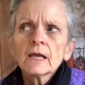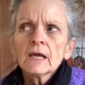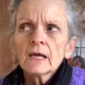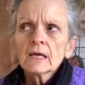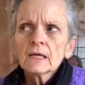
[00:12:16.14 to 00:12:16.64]

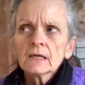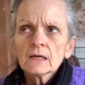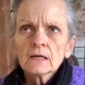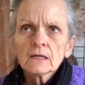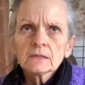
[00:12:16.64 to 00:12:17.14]

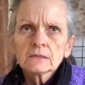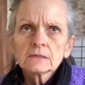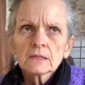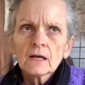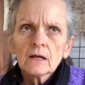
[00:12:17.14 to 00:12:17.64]
and
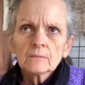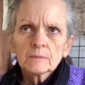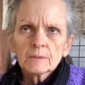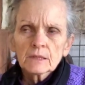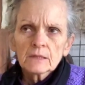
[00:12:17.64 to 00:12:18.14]
I'll be
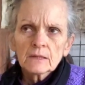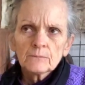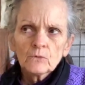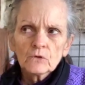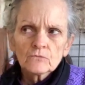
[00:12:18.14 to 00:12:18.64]
picking up
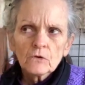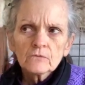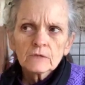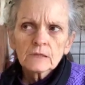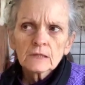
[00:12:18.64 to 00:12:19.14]
more
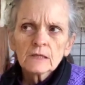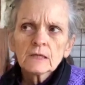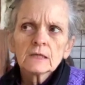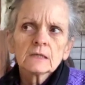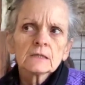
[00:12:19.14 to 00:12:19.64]
roving,
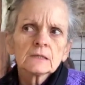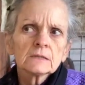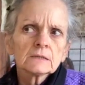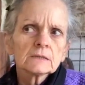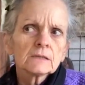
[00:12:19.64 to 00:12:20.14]

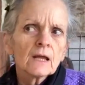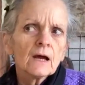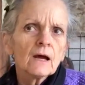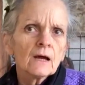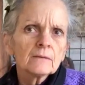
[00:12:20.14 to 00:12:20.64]
and
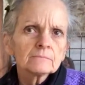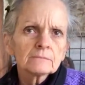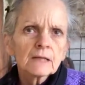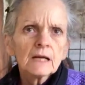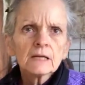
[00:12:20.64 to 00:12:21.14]
I'm
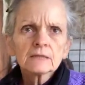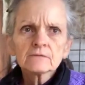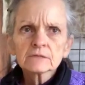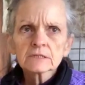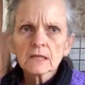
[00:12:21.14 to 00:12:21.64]
kind of
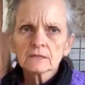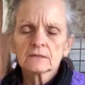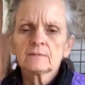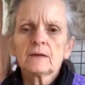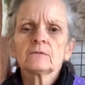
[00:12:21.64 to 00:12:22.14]
excited
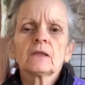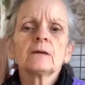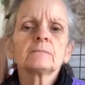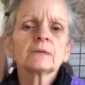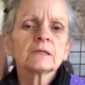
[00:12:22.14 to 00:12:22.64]
about
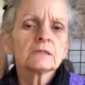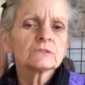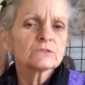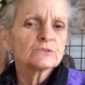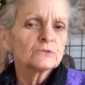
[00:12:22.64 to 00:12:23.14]
that
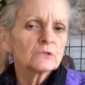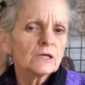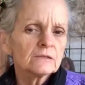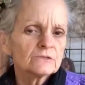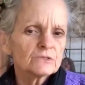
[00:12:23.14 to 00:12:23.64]
because new
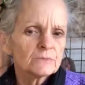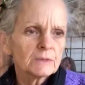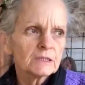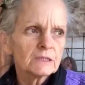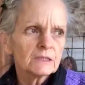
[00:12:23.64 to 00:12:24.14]
colors
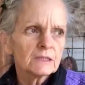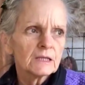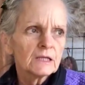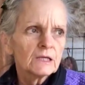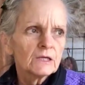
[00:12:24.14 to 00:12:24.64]
mean
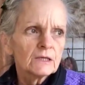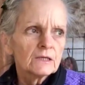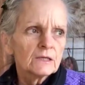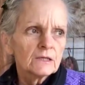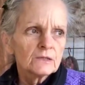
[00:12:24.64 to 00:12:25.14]

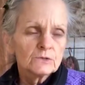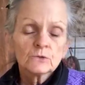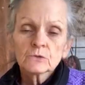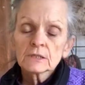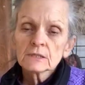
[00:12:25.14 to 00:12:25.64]
new
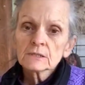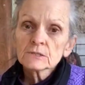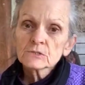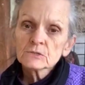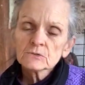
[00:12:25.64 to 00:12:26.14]

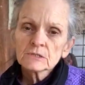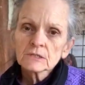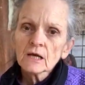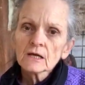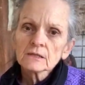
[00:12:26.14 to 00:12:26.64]
things, new
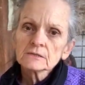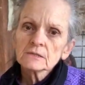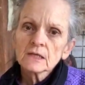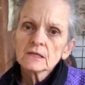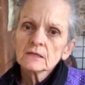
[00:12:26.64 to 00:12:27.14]
designs,
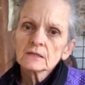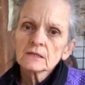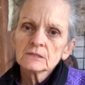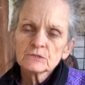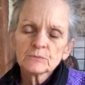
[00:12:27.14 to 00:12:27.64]
and
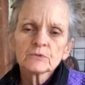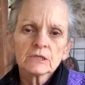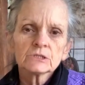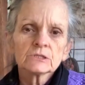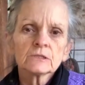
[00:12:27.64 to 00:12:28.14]

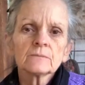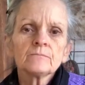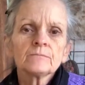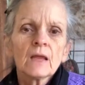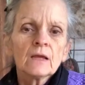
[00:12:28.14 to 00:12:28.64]
inspiration.
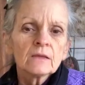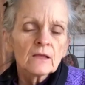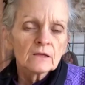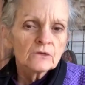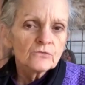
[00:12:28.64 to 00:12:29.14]

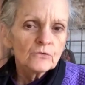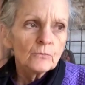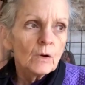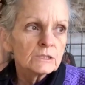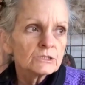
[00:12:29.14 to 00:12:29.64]
Thank you for
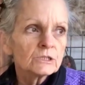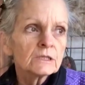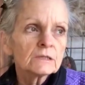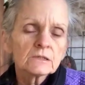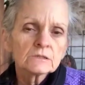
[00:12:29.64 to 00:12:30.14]

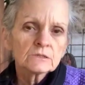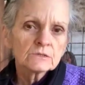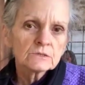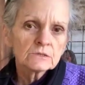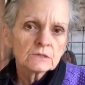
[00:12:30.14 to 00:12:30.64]
watching. This
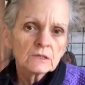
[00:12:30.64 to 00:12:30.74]
is